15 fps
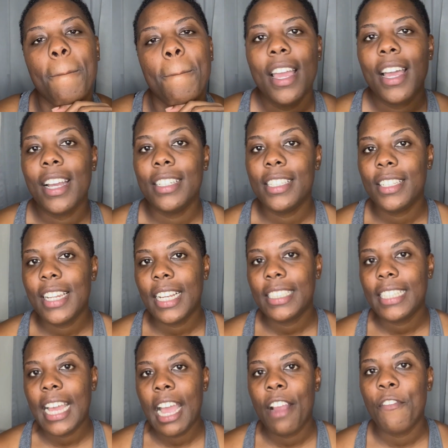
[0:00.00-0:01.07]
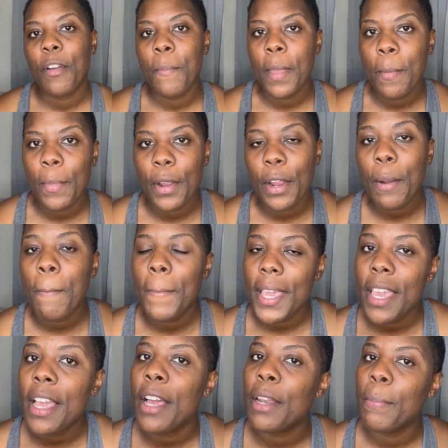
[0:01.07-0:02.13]
Until next time, remember,
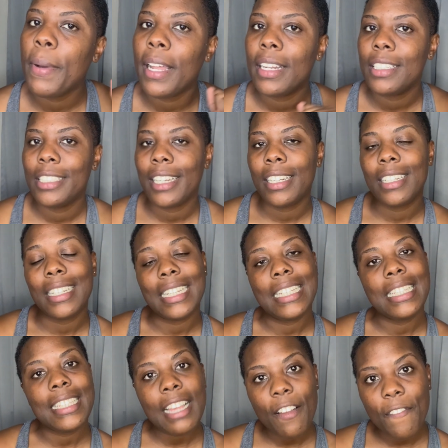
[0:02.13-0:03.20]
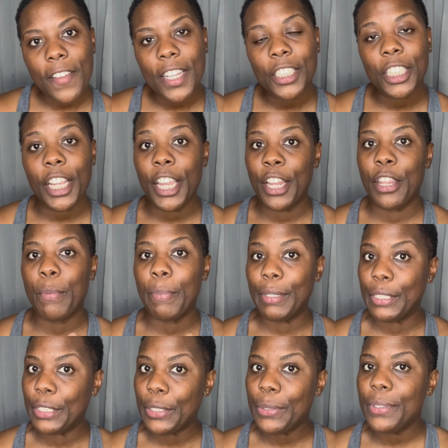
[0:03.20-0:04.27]
be unapologetically selfish in the
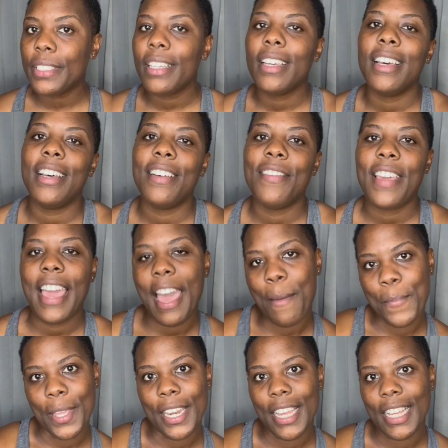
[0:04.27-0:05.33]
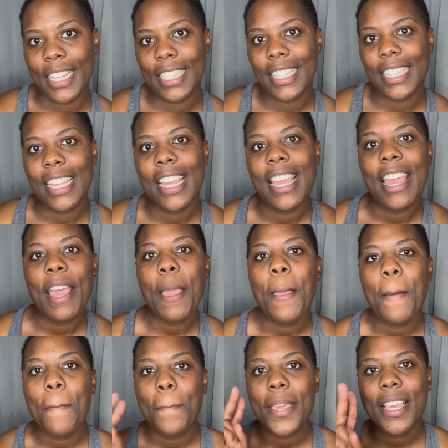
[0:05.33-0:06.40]
pursuit of happiness.
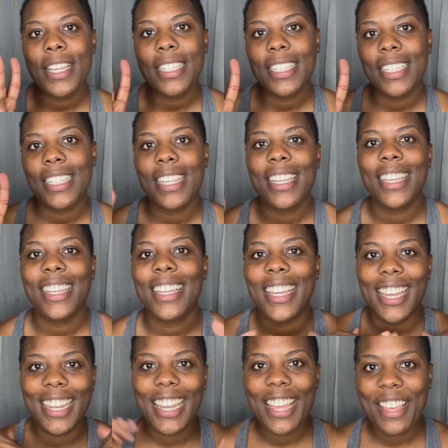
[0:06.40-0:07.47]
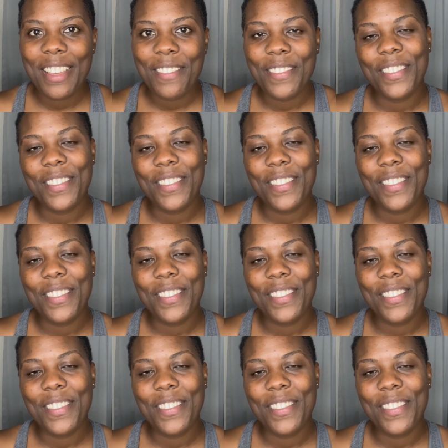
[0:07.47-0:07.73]
Peace and love.